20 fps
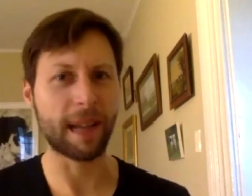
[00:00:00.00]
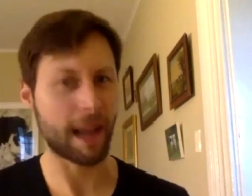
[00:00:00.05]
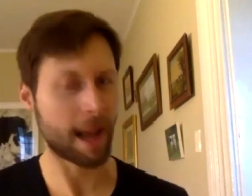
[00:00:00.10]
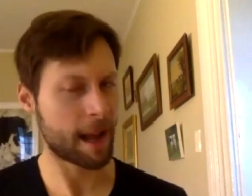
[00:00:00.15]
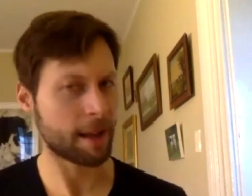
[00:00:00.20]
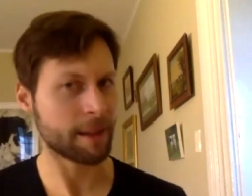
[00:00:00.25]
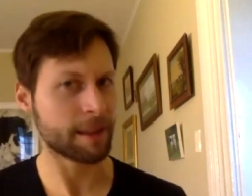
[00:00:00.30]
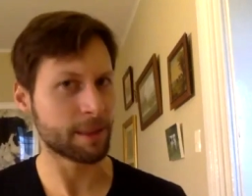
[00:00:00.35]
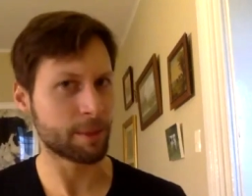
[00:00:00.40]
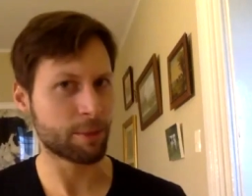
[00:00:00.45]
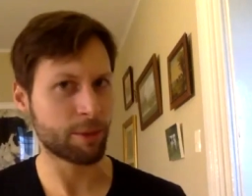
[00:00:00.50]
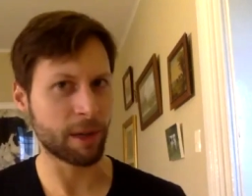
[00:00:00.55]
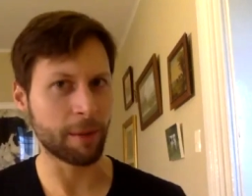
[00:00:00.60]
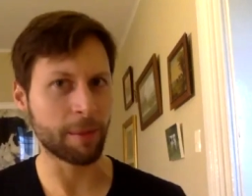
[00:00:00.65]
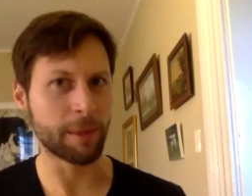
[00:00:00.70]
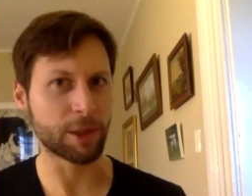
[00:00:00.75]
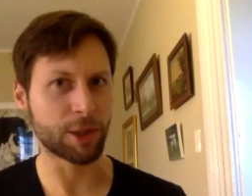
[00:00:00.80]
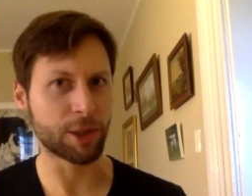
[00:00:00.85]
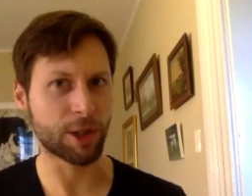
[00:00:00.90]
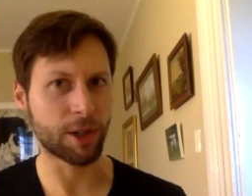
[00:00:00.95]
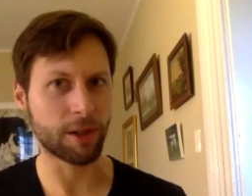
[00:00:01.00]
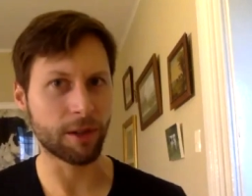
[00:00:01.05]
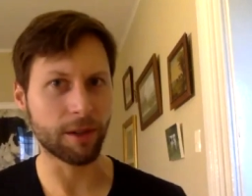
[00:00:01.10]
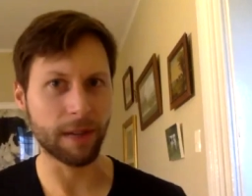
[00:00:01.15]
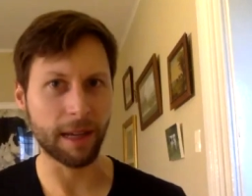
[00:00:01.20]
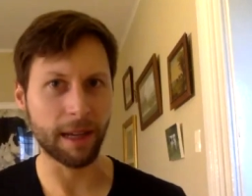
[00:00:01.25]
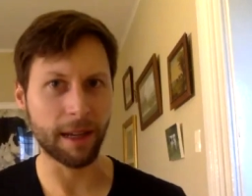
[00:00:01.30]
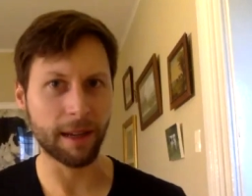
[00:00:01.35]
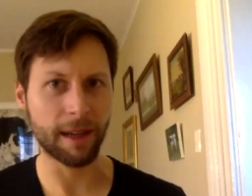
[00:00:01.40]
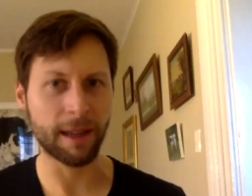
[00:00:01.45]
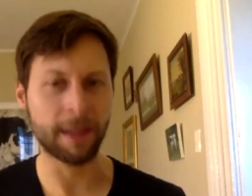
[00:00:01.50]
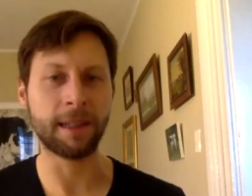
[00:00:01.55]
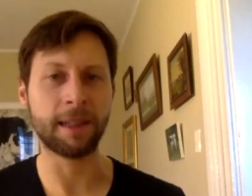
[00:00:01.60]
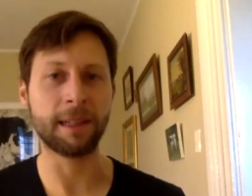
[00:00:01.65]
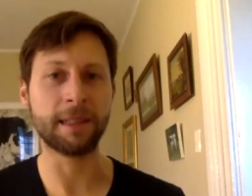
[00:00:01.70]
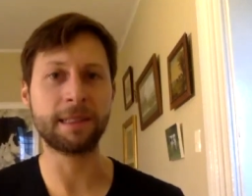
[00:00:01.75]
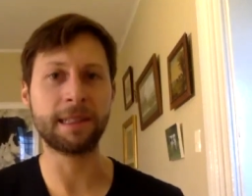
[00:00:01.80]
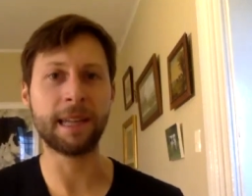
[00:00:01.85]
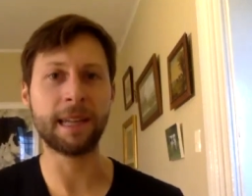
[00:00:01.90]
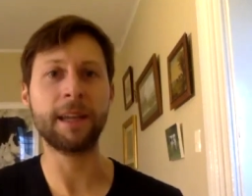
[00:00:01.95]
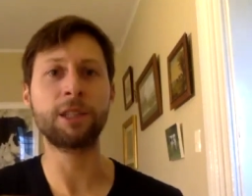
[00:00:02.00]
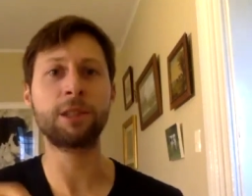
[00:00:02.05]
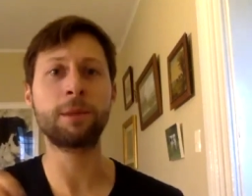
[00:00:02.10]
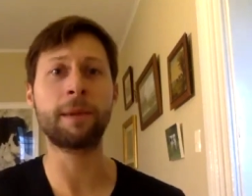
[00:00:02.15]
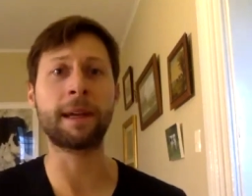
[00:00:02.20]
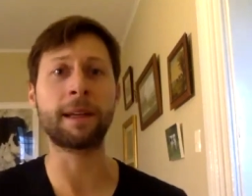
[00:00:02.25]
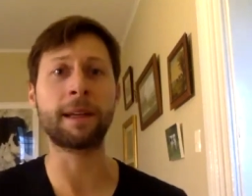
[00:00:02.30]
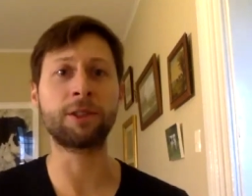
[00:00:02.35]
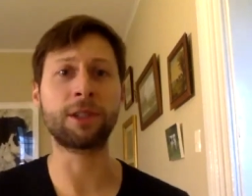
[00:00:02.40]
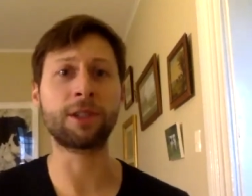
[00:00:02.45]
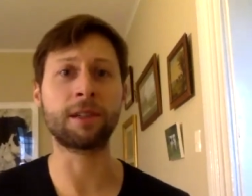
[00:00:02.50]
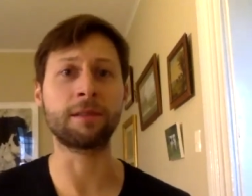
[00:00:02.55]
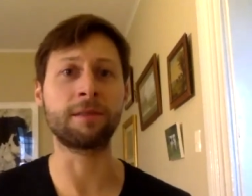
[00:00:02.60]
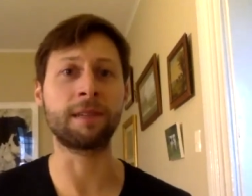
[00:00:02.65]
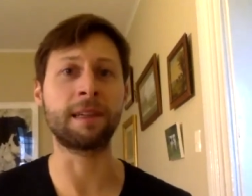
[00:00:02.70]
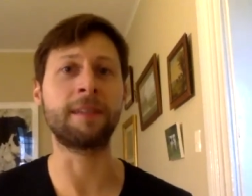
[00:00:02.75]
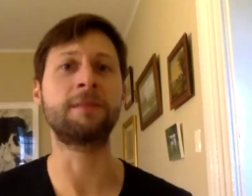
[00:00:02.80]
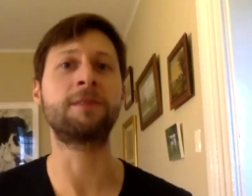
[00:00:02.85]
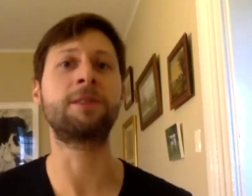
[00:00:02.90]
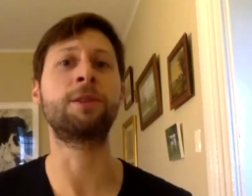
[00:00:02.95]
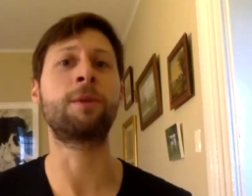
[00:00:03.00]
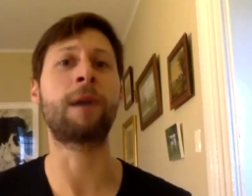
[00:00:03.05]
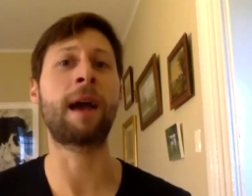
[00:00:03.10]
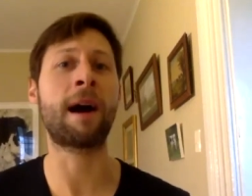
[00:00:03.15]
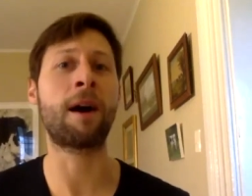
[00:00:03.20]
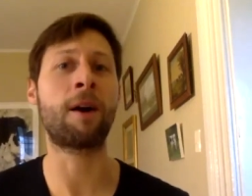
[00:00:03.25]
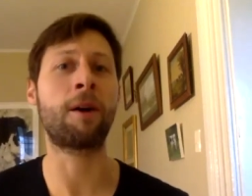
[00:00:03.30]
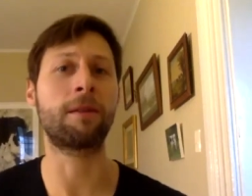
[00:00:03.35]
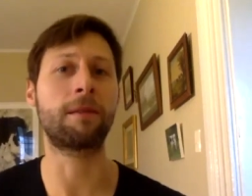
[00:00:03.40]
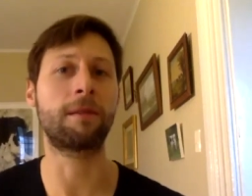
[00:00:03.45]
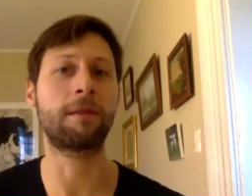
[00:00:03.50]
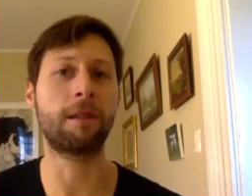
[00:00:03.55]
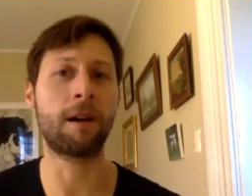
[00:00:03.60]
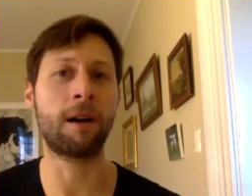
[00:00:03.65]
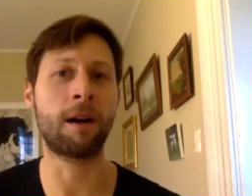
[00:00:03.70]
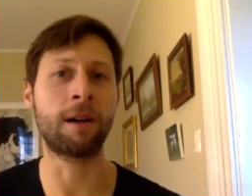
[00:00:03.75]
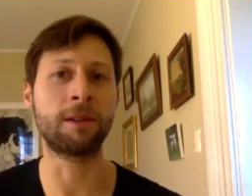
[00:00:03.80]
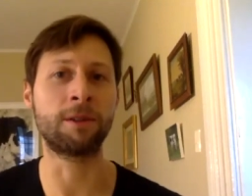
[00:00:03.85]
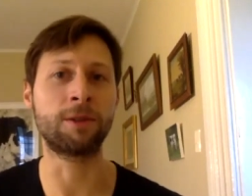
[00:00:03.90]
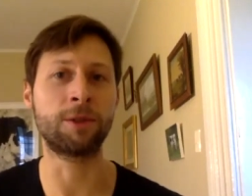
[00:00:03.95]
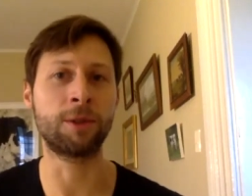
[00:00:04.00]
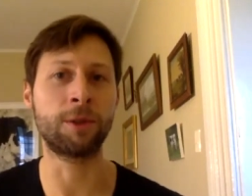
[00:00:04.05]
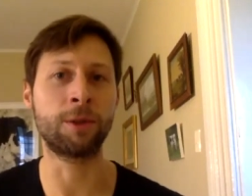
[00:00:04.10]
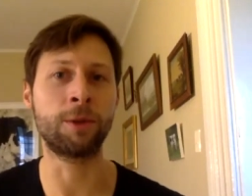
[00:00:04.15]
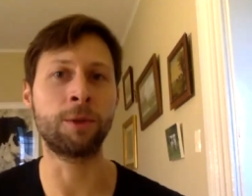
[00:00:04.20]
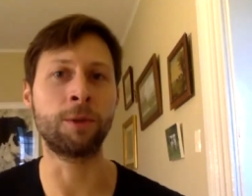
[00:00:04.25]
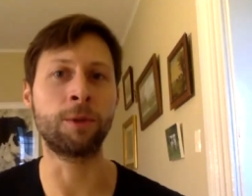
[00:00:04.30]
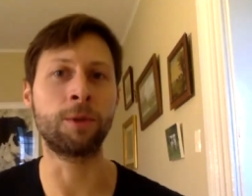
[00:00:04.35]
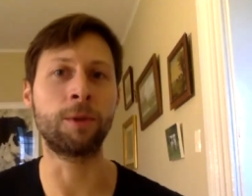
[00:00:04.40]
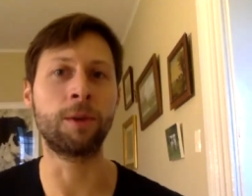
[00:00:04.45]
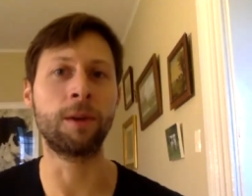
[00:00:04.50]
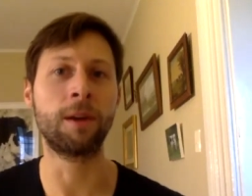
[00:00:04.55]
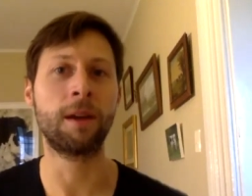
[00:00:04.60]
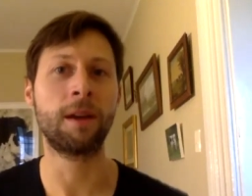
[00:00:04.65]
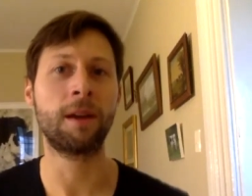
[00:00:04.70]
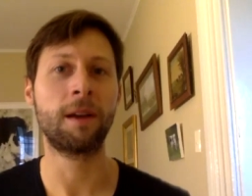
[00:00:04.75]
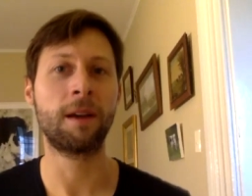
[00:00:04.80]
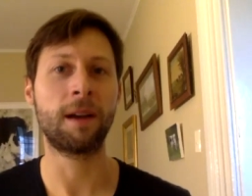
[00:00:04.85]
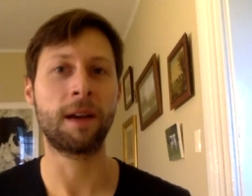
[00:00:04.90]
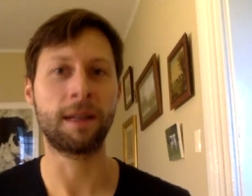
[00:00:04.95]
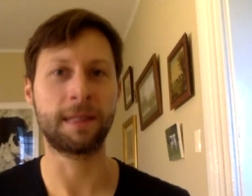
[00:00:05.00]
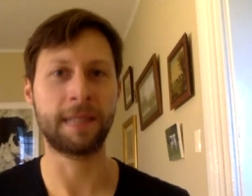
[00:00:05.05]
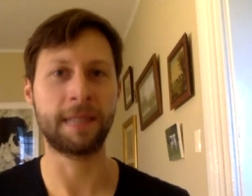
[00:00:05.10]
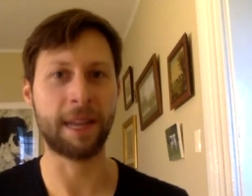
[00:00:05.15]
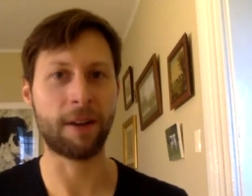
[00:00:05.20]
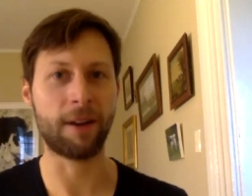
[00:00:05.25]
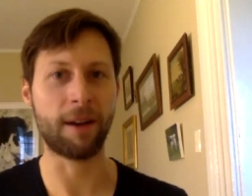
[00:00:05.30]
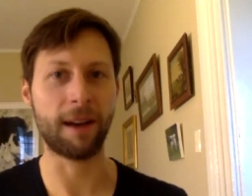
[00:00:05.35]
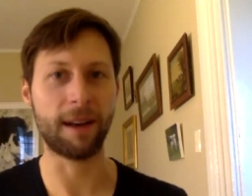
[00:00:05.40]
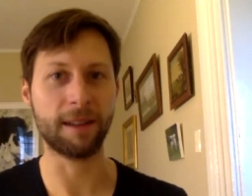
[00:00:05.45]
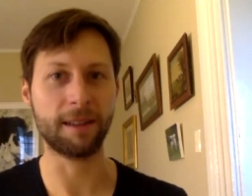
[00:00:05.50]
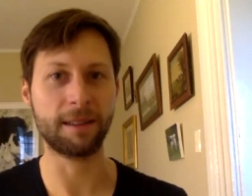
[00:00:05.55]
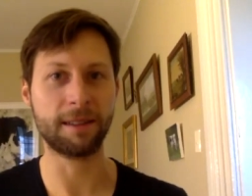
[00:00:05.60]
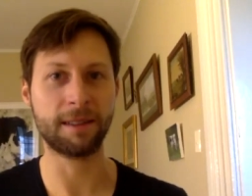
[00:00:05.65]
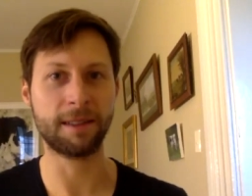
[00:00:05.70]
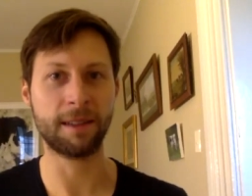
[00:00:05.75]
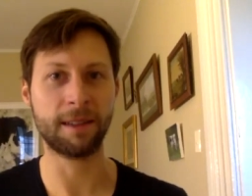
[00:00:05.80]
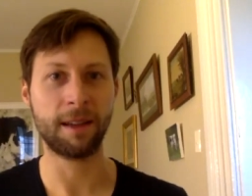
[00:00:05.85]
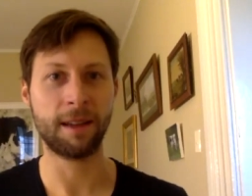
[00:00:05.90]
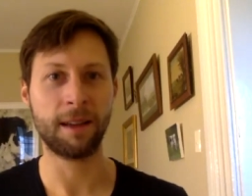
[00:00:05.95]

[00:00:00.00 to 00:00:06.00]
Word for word: ends prematurely. And then a stage manager leads you out onto a terrace.